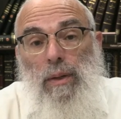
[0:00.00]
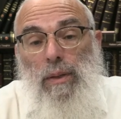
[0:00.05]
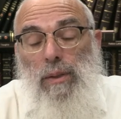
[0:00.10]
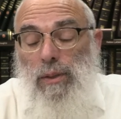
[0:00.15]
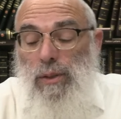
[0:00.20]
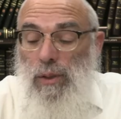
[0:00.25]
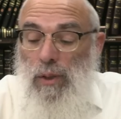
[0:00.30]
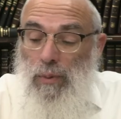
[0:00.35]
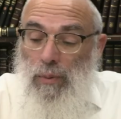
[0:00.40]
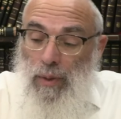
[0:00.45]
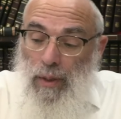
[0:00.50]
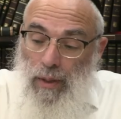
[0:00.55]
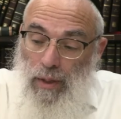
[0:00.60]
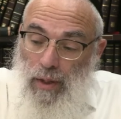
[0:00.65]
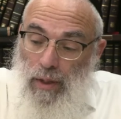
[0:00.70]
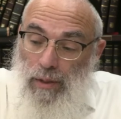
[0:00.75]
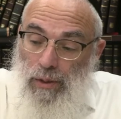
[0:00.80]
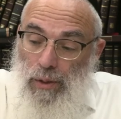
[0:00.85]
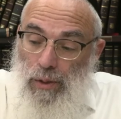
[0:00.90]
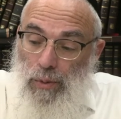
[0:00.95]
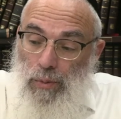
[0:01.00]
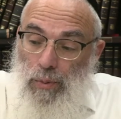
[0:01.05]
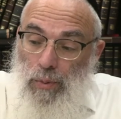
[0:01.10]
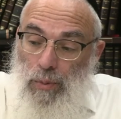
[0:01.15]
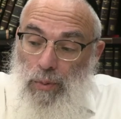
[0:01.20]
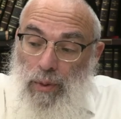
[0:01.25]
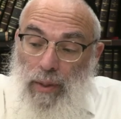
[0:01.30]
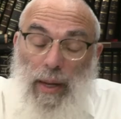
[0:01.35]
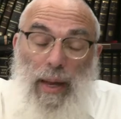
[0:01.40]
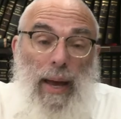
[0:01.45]
So he
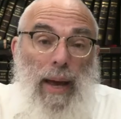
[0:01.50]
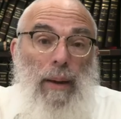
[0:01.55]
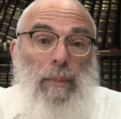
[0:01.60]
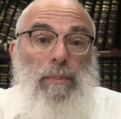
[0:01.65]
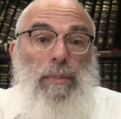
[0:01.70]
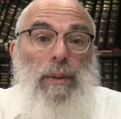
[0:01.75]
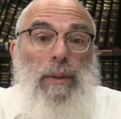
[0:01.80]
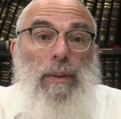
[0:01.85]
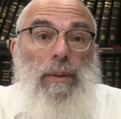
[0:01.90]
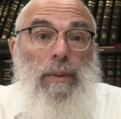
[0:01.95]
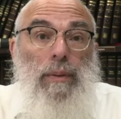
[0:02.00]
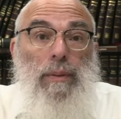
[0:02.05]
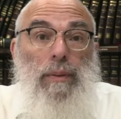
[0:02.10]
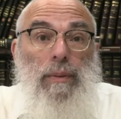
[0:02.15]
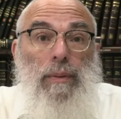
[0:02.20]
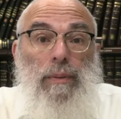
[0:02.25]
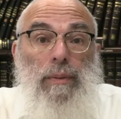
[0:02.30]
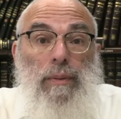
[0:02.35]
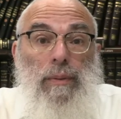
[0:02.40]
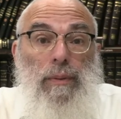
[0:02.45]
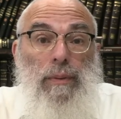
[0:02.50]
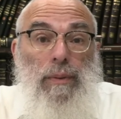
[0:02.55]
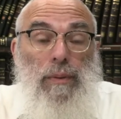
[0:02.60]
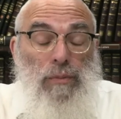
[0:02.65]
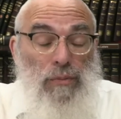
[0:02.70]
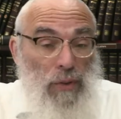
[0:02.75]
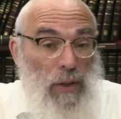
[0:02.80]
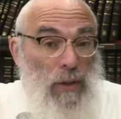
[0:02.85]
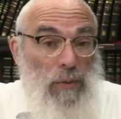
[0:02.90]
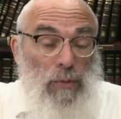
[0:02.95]
unscrewed the cap
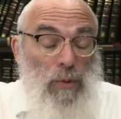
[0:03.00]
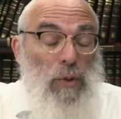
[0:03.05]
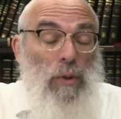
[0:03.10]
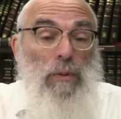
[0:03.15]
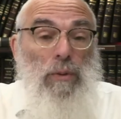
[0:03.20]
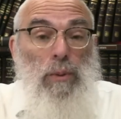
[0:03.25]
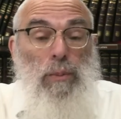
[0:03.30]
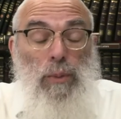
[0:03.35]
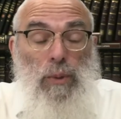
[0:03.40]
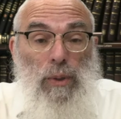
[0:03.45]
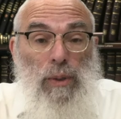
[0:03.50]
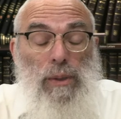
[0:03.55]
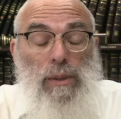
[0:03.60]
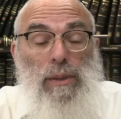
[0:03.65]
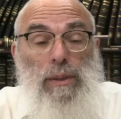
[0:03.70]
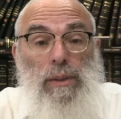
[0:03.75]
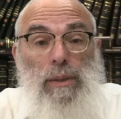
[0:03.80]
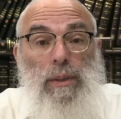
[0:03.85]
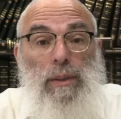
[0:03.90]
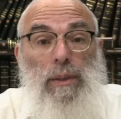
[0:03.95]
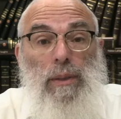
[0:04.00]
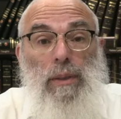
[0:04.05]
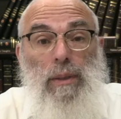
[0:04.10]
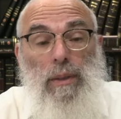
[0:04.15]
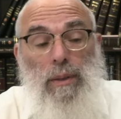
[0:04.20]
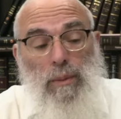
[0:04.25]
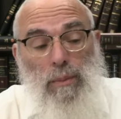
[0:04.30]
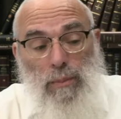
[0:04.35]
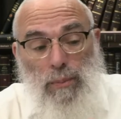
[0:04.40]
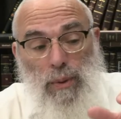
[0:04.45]
in front of all of the boys,
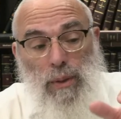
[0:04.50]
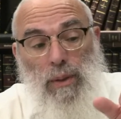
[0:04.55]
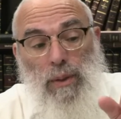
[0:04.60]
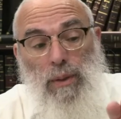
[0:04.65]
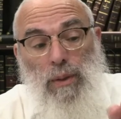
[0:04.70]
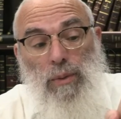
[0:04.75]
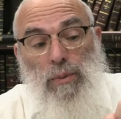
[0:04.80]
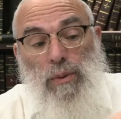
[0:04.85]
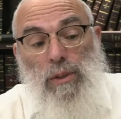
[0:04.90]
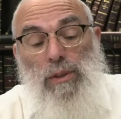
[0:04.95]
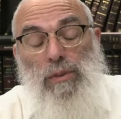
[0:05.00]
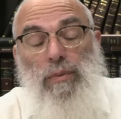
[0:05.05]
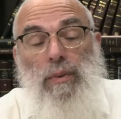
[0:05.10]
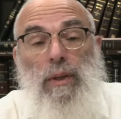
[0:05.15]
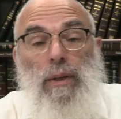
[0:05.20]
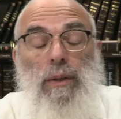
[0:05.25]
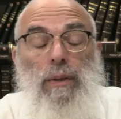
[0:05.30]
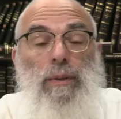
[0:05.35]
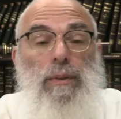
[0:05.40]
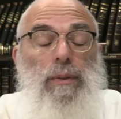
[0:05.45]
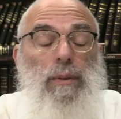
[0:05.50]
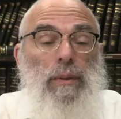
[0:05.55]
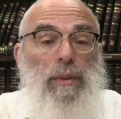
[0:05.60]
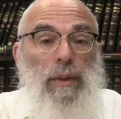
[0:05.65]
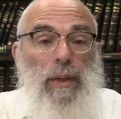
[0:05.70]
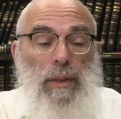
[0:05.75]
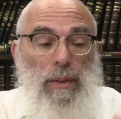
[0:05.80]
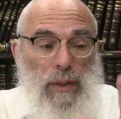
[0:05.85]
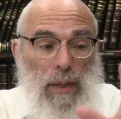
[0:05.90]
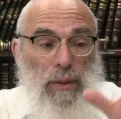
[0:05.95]
put it into his finger
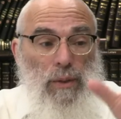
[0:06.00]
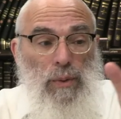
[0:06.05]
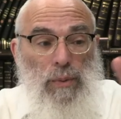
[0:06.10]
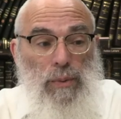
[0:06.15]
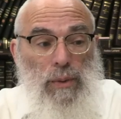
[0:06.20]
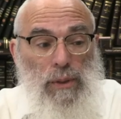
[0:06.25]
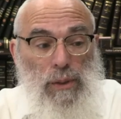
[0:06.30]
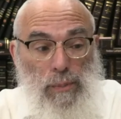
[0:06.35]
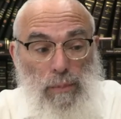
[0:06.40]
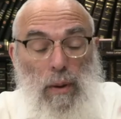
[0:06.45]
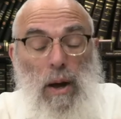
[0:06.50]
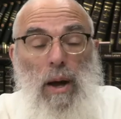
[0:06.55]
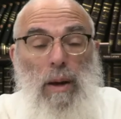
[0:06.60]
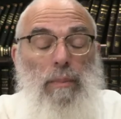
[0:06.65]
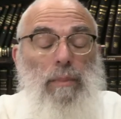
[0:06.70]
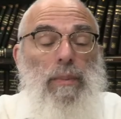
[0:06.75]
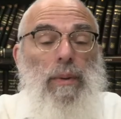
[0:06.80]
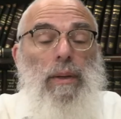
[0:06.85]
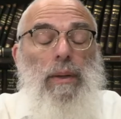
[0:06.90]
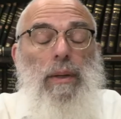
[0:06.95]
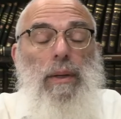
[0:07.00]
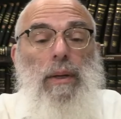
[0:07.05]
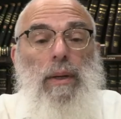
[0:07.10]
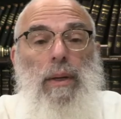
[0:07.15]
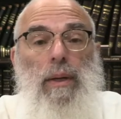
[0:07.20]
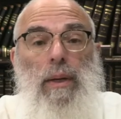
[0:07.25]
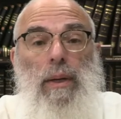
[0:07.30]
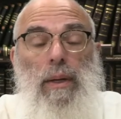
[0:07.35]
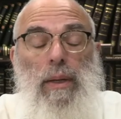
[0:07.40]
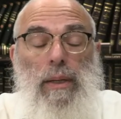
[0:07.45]
and into his palm.
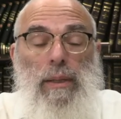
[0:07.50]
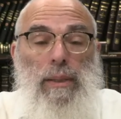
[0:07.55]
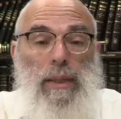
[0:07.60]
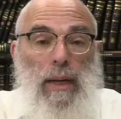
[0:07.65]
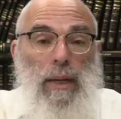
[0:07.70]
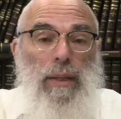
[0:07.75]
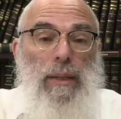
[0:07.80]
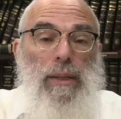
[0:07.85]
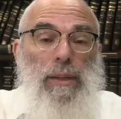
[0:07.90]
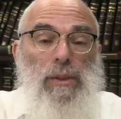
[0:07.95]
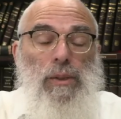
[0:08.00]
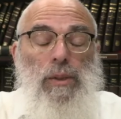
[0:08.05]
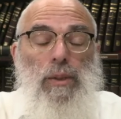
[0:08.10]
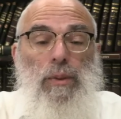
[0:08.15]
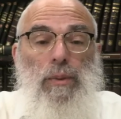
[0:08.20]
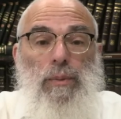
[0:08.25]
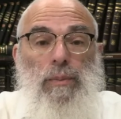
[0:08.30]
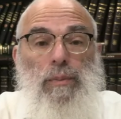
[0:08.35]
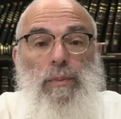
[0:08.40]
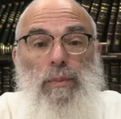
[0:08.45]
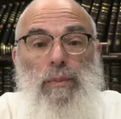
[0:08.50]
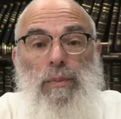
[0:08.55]
He said, I'll answer you.